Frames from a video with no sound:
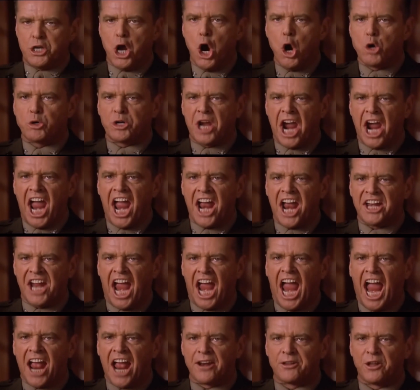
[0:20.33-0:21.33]
You
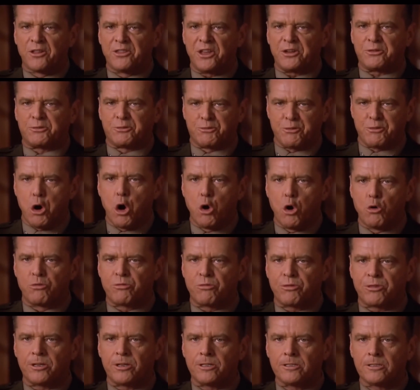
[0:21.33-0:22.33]
can't handle the
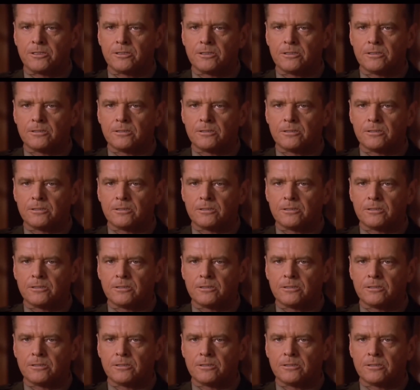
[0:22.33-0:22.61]
truth!